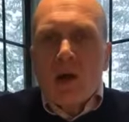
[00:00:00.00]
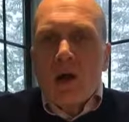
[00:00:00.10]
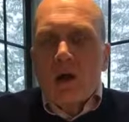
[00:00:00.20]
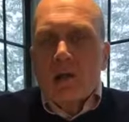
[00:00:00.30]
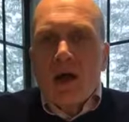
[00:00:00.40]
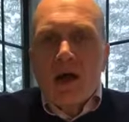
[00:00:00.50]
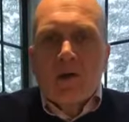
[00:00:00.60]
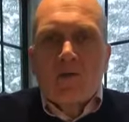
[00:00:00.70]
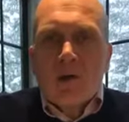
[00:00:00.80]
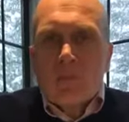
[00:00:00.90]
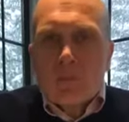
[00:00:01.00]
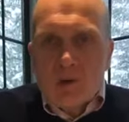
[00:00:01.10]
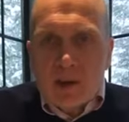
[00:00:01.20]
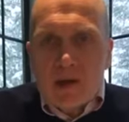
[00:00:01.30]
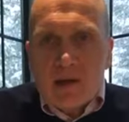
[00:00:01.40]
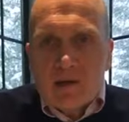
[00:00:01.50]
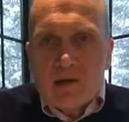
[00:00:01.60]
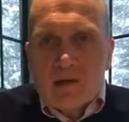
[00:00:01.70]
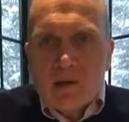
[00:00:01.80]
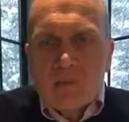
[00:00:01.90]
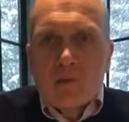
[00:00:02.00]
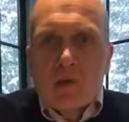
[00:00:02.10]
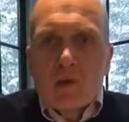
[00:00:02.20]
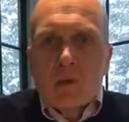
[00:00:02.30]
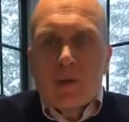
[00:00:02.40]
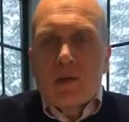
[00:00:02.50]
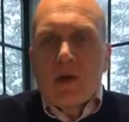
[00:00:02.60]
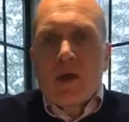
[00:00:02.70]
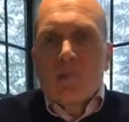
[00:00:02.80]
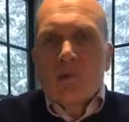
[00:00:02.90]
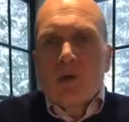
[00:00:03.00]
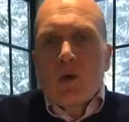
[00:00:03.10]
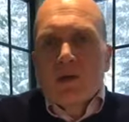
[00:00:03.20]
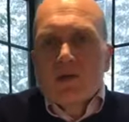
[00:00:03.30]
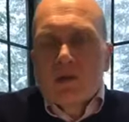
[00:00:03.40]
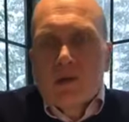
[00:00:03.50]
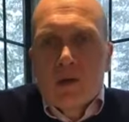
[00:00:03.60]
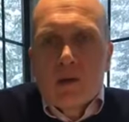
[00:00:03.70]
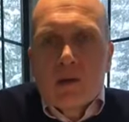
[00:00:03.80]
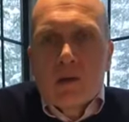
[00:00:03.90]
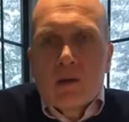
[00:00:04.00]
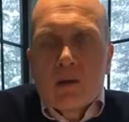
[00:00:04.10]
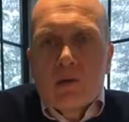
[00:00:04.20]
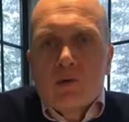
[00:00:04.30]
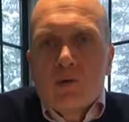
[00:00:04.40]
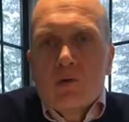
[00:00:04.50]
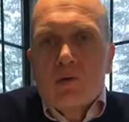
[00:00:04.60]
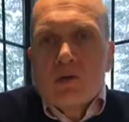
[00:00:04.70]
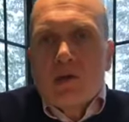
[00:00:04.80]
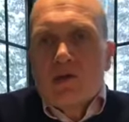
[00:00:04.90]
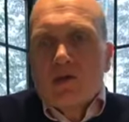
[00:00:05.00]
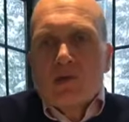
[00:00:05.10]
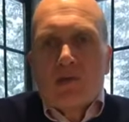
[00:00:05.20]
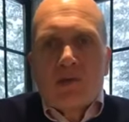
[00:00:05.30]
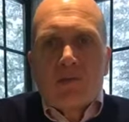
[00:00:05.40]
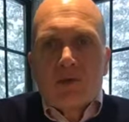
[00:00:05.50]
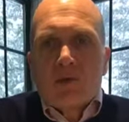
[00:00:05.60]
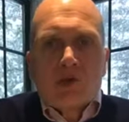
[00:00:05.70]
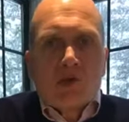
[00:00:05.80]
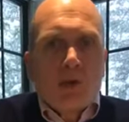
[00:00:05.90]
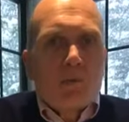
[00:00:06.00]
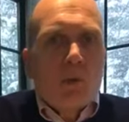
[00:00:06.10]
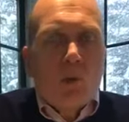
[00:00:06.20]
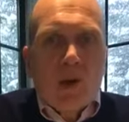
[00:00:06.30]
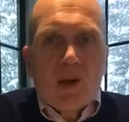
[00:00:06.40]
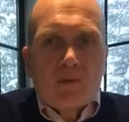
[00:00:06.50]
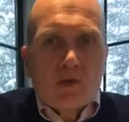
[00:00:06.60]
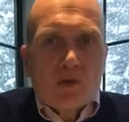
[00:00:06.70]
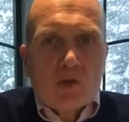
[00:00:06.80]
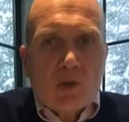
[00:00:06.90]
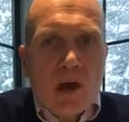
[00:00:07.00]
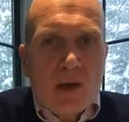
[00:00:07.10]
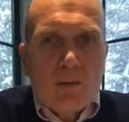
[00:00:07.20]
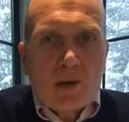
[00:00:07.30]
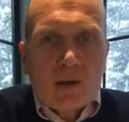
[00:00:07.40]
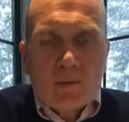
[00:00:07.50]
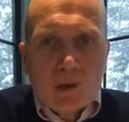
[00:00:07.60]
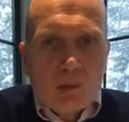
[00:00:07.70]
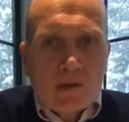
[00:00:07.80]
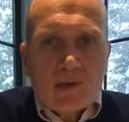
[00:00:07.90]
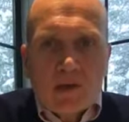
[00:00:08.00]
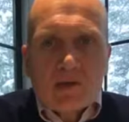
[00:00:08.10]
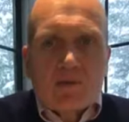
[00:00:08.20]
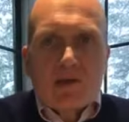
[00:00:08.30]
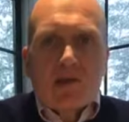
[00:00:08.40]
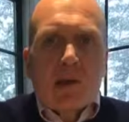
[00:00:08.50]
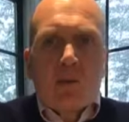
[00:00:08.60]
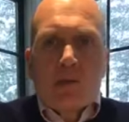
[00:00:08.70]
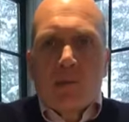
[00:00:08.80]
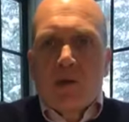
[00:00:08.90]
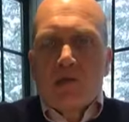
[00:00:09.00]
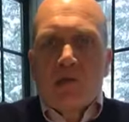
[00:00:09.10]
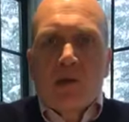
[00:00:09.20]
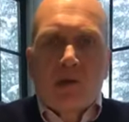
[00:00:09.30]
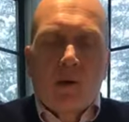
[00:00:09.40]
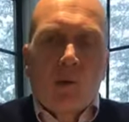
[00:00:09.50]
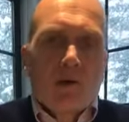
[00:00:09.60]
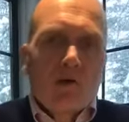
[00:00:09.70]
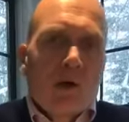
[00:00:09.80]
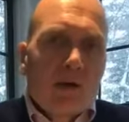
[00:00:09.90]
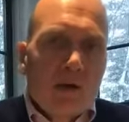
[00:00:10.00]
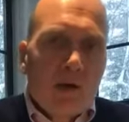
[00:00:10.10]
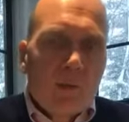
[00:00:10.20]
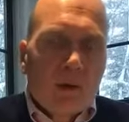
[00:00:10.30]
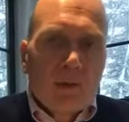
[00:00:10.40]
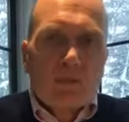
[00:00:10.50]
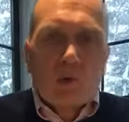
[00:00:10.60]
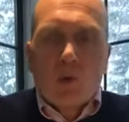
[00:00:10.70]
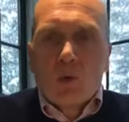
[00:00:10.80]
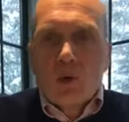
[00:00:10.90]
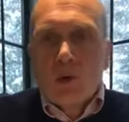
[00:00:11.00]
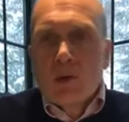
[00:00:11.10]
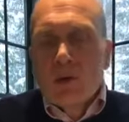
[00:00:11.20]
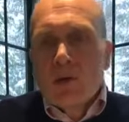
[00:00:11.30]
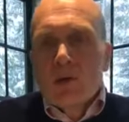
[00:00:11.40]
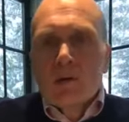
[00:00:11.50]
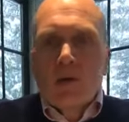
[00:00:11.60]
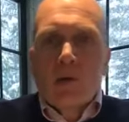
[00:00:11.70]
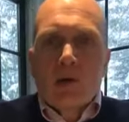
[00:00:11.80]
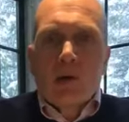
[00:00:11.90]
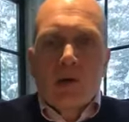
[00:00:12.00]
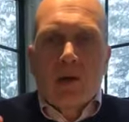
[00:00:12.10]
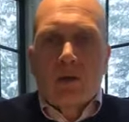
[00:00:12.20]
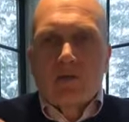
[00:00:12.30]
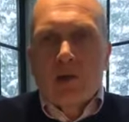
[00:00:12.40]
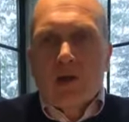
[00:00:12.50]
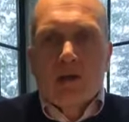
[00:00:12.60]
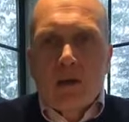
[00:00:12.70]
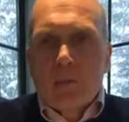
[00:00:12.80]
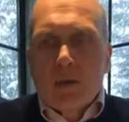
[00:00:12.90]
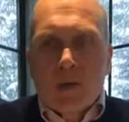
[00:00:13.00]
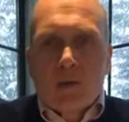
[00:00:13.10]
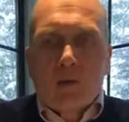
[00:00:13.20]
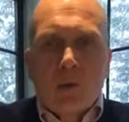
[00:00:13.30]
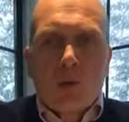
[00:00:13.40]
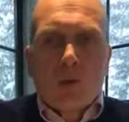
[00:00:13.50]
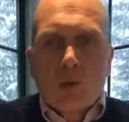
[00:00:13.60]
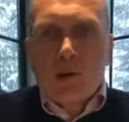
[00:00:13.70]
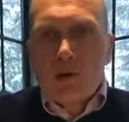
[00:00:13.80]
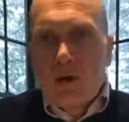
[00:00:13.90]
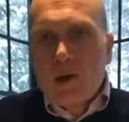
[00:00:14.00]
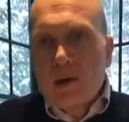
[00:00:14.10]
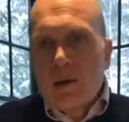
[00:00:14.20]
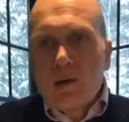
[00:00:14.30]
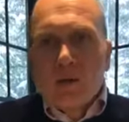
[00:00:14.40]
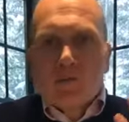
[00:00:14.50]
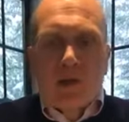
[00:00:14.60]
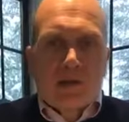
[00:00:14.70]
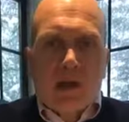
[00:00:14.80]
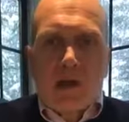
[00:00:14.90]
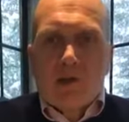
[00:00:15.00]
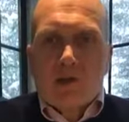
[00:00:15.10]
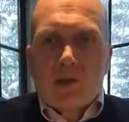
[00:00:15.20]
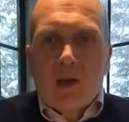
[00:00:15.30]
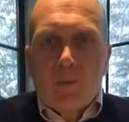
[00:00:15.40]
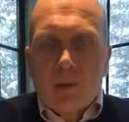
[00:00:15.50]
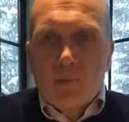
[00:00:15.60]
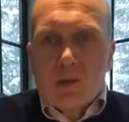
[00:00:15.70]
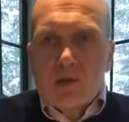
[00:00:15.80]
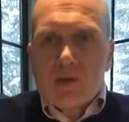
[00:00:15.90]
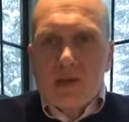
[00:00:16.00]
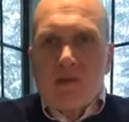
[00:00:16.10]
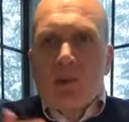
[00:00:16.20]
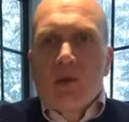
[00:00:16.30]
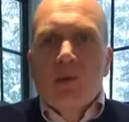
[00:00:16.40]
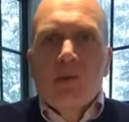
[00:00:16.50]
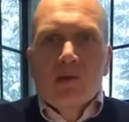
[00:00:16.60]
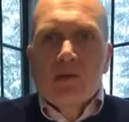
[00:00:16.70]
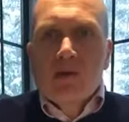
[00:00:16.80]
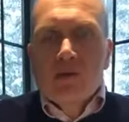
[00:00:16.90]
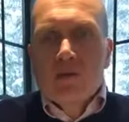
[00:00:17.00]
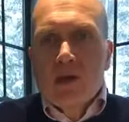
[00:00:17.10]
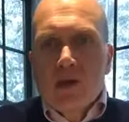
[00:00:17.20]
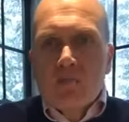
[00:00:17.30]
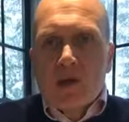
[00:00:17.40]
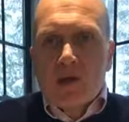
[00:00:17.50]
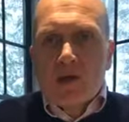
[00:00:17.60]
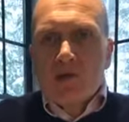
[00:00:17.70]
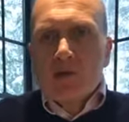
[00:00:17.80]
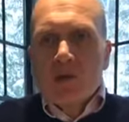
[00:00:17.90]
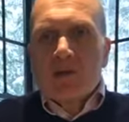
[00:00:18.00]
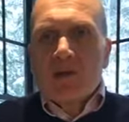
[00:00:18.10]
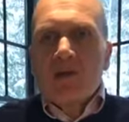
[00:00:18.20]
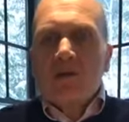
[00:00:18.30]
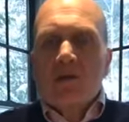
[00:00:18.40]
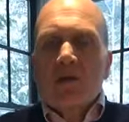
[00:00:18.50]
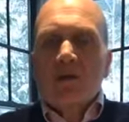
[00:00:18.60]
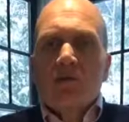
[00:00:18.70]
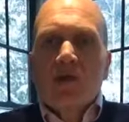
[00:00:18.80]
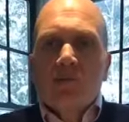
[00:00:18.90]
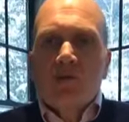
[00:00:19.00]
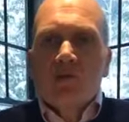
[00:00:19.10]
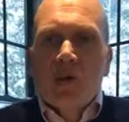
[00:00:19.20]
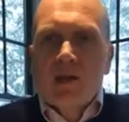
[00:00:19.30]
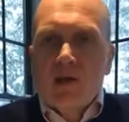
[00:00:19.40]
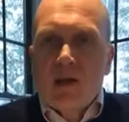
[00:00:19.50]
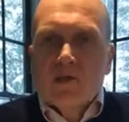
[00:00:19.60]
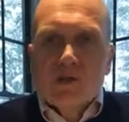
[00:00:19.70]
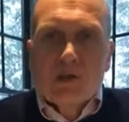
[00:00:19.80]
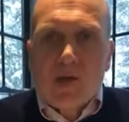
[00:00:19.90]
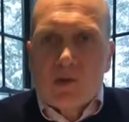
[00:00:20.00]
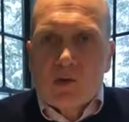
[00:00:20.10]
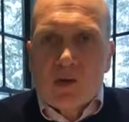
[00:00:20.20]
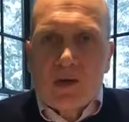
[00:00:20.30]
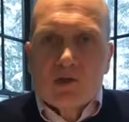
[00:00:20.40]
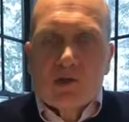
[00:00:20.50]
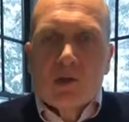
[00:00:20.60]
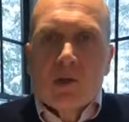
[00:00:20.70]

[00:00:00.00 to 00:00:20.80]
A lot of our clients, when they come to us, use just a very simple way of describing their business. For example, they might say, we're a trucking company, or, we're a check company, or we're a technology company, because they've been in the business, and that's sort of an easy thing for them to say. They understand their niche.